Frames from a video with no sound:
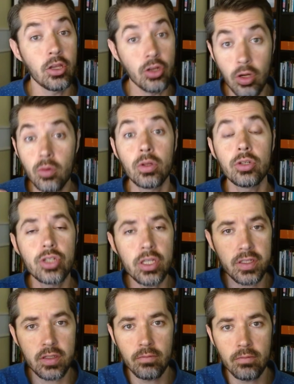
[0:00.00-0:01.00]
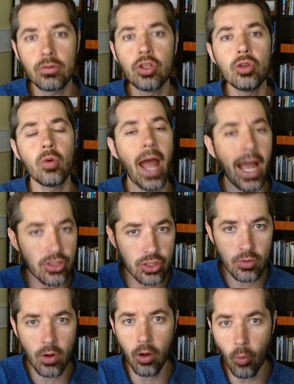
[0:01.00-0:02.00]
No, just you, as
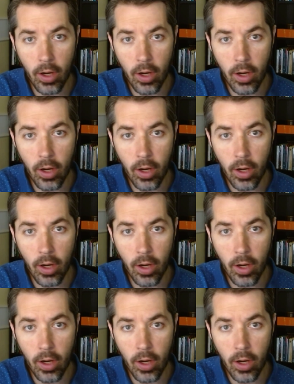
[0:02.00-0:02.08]
you are,